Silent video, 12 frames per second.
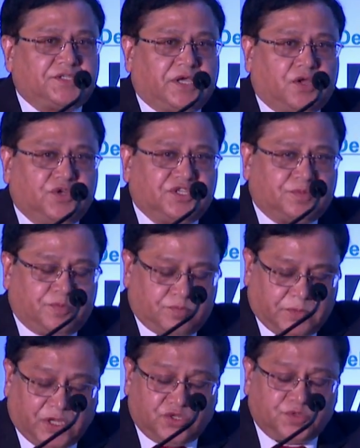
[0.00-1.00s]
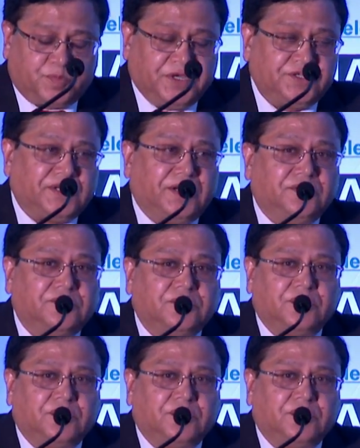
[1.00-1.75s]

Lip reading: aerospace and